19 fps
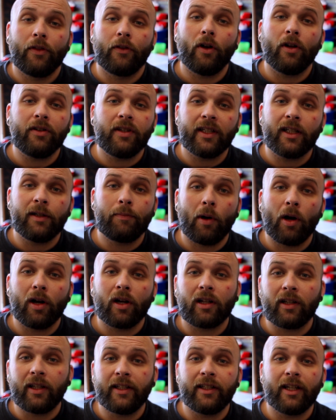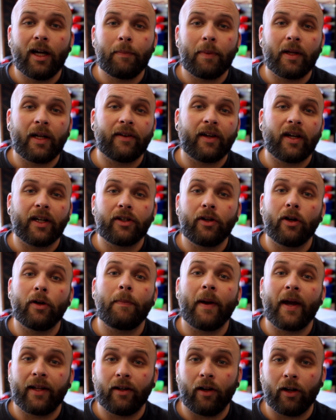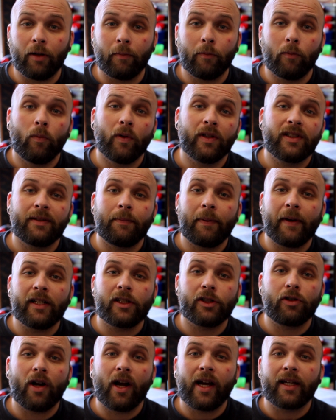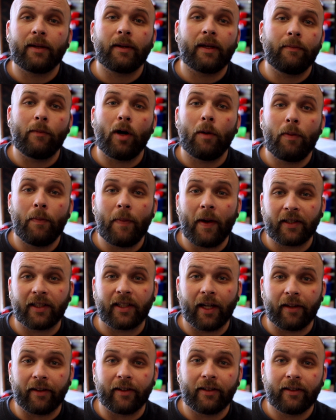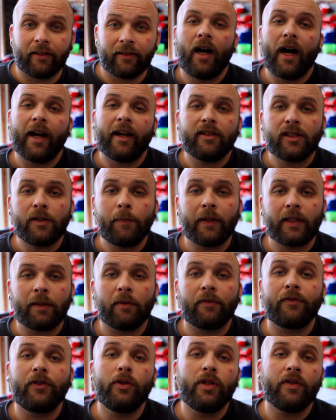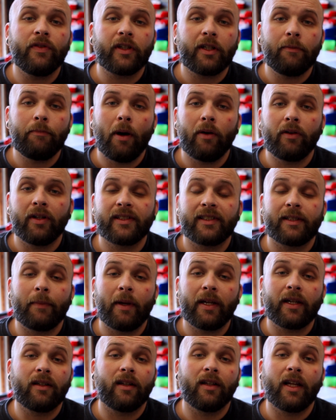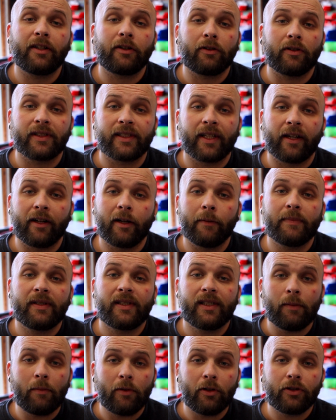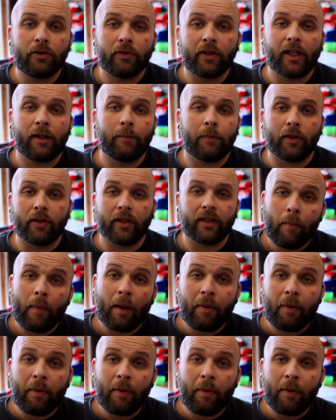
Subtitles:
They're all taken apart, cleaned up, and I got a coat of paint on them. Once the paint's dry, I can get them all put back together. I also picked up a few different components to make an electrical setup similar to an M unit.